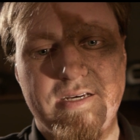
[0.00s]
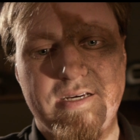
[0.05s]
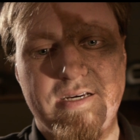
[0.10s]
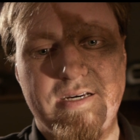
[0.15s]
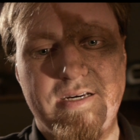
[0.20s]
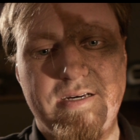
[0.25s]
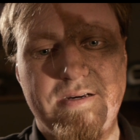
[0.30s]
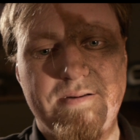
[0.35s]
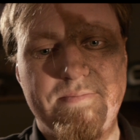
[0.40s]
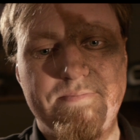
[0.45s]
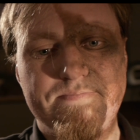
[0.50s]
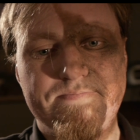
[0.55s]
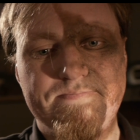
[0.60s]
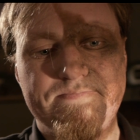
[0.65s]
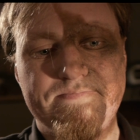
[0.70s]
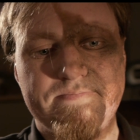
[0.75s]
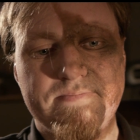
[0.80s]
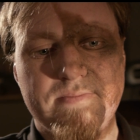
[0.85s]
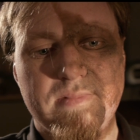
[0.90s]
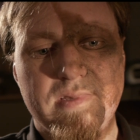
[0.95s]
Um,
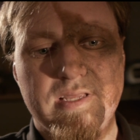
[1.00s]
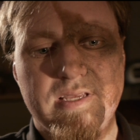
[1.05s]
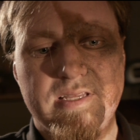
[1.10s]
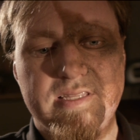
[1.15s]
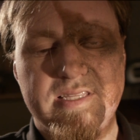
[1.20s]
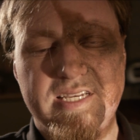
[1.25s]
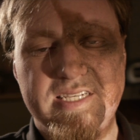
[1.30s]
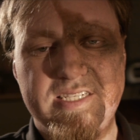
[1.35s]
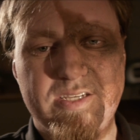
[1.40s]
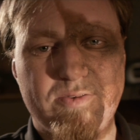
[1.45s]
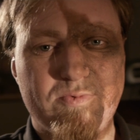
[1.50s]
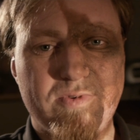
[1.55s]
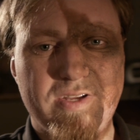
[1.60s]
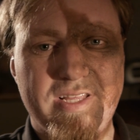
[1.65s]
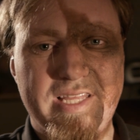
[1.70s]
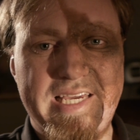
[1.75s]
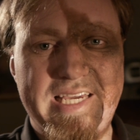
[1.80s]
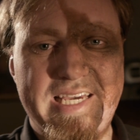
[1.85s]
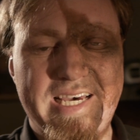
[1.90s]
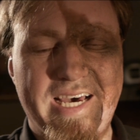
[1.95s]
doesn't
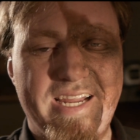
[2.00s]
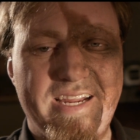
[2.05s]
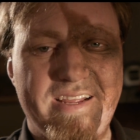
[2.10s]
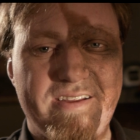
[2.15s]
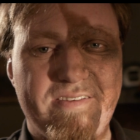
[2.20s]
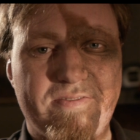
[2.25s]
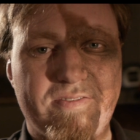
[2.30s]
really cut it